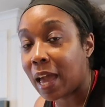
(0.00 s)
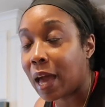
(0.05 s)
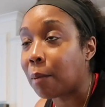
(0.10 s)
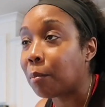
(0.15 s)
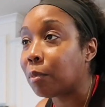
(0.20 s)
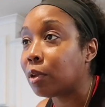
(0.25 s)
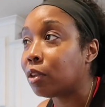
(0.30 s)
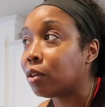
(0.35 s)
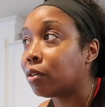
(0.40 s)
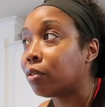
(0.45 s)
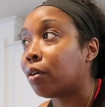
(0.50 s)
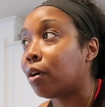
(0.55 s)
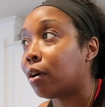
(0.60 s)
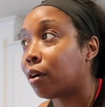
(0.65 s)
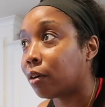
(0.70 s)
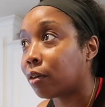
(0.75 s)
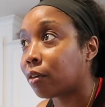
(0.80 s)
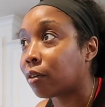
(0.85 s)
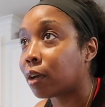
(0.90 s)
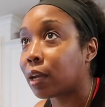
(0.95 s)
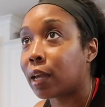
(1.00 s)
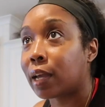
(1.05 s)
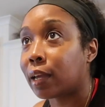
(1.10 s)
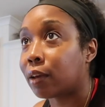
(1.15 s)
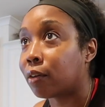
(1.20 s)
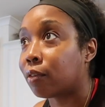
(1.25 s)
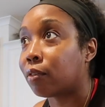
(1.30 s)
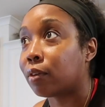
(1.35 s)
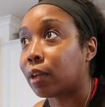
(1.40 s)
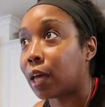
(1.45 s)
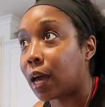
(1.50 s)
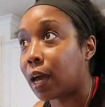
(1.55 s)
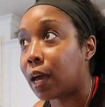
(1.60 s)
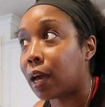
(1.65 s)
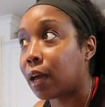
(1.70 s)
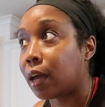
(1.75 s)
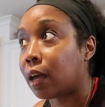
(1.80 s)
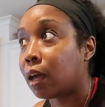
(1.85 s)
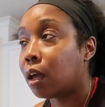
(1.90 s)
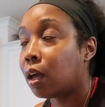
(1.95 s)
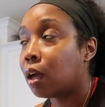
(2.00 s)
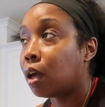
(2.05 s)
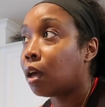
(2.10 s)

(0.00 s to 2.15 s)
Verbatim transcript: I'm a little hungry, ain't gonna lie,